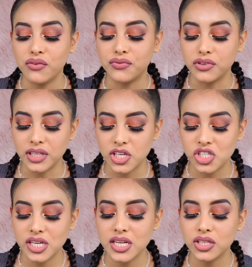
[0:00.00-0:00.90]

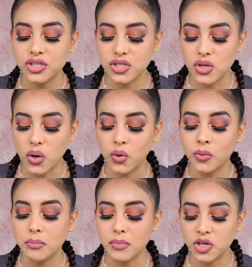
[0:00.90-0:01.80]
Volition
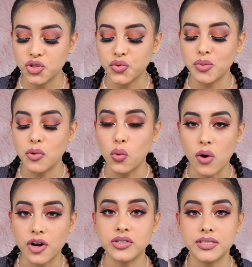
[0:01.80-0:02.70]
Snow Mushroom
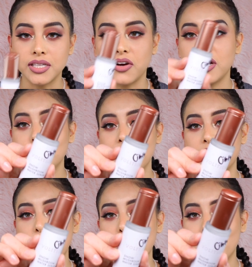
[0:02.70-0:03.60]
Water Serum,
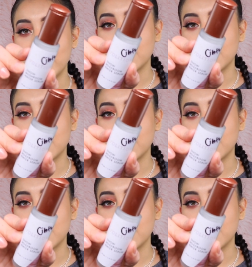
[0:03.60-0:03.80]
and oh my